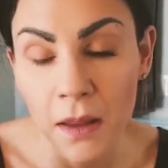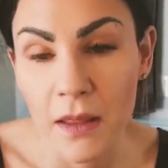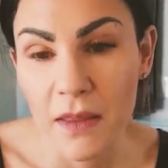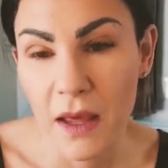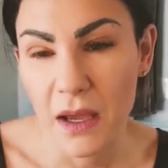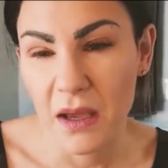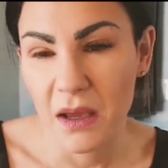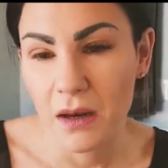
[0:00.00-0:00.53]

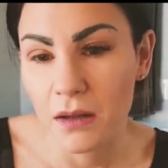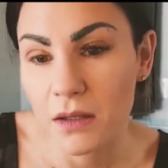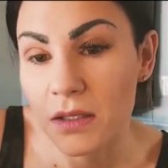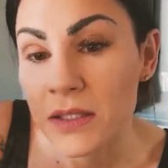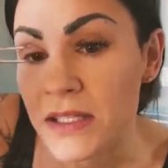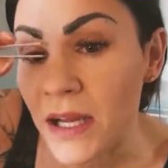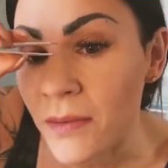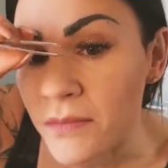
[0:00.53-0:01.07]
that kind of
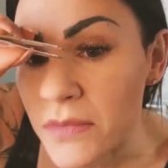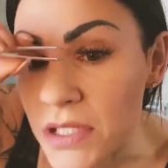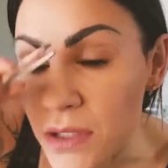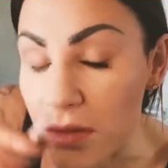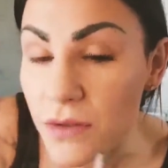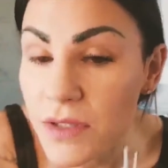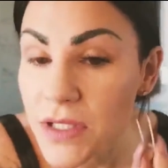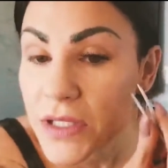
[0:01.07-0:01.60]
looks dumb
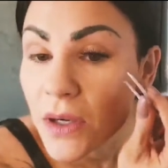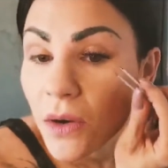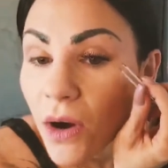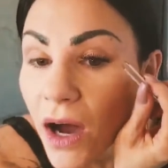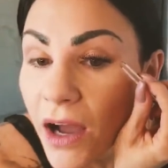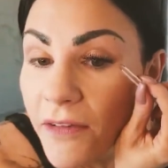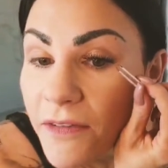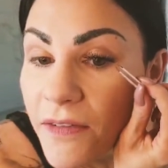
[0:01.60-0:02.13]
too. So
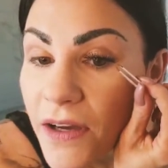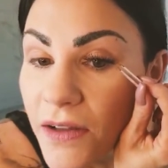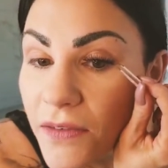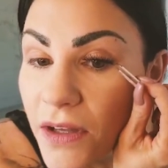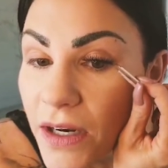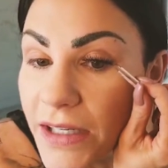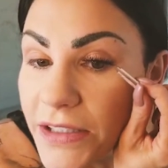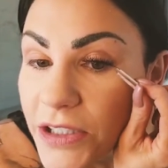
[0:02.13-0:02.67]
I found
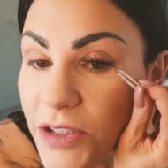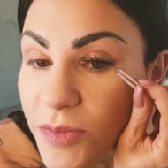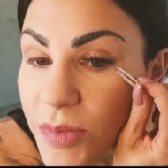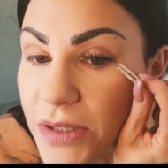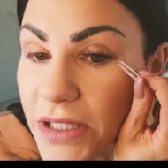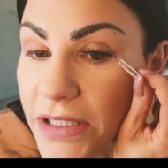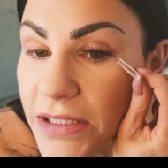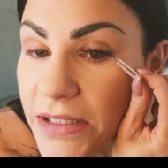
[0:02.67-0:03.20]
that I just
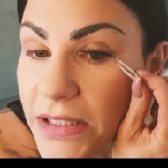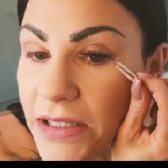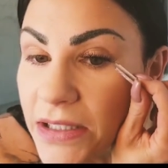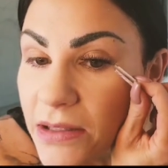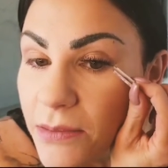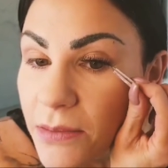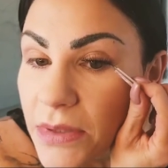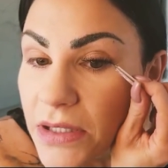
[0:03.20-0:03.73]
place in
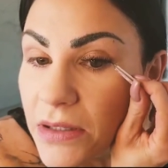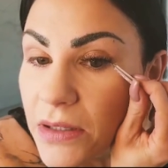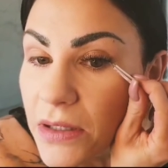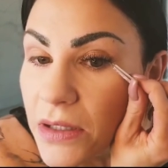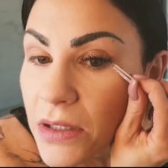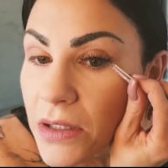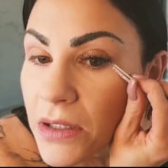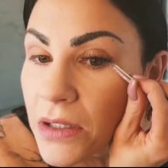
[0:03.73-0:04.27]
the middle